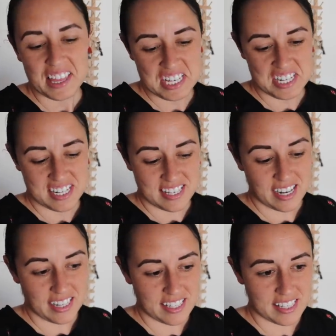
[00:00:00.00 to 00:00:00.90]
let's just
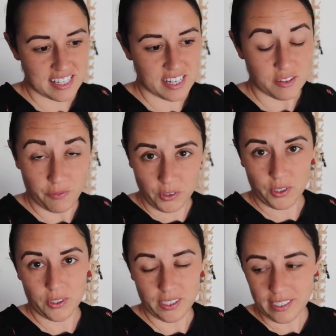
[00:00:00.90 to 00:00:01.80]
say it's
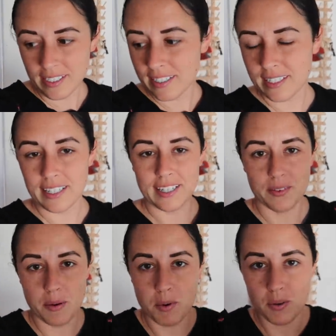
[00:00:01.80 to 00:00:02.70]
full.
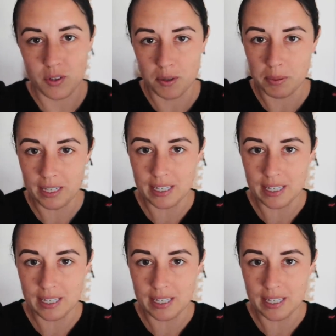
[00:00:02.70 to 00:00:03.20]
We moved to a play